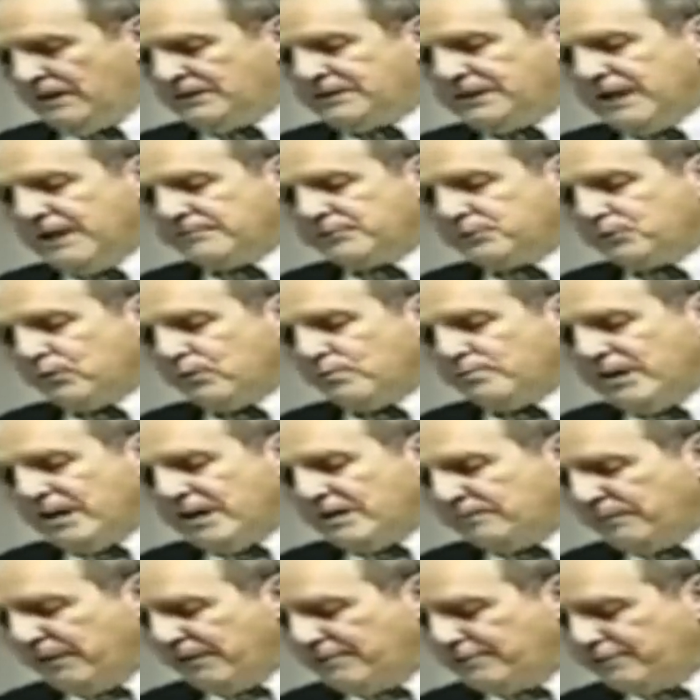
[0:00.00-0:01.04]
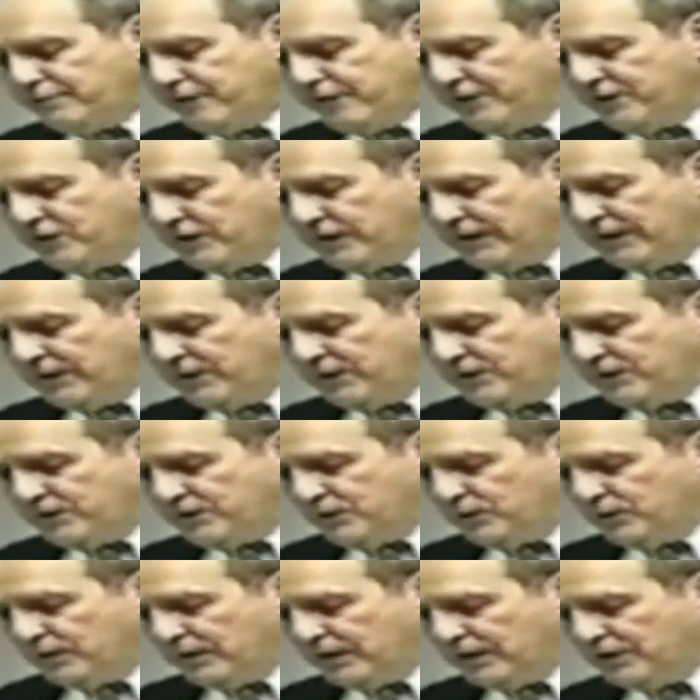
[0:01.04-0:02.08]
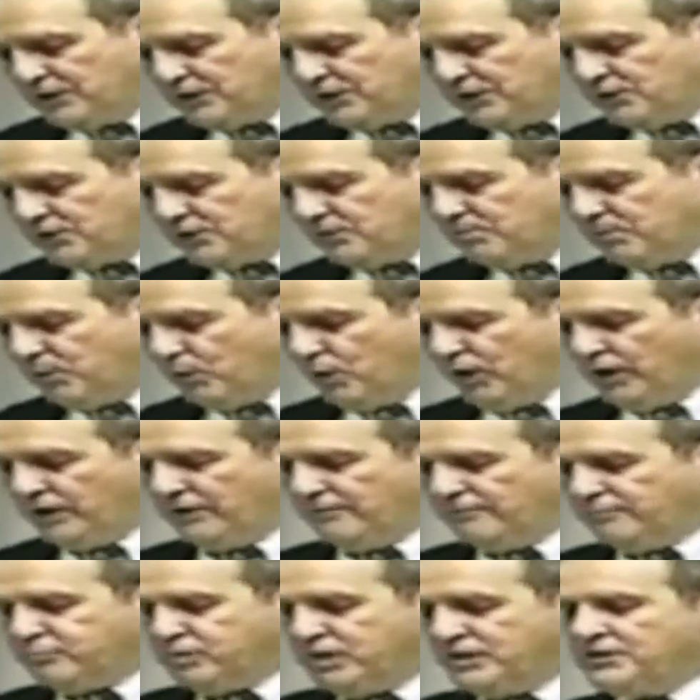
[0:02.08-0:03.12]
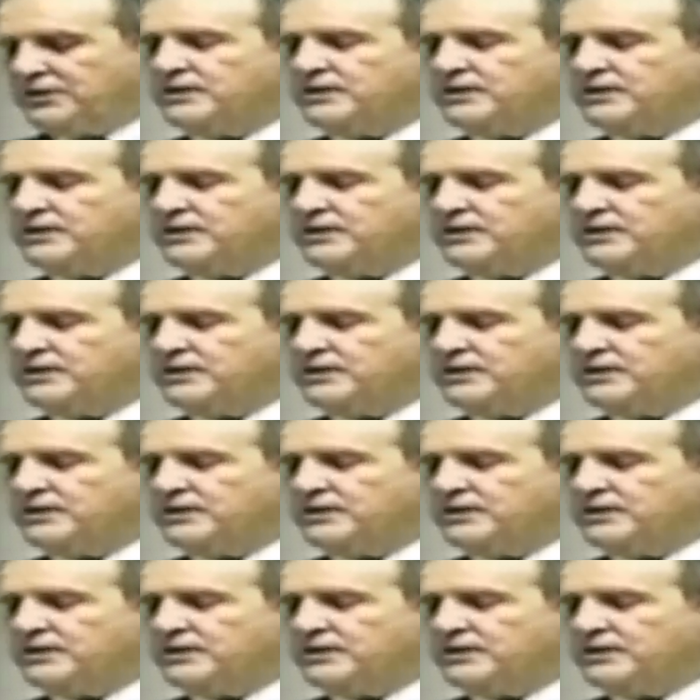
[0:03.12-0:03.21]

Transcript: Attempts were made by French leaders to enlist the support of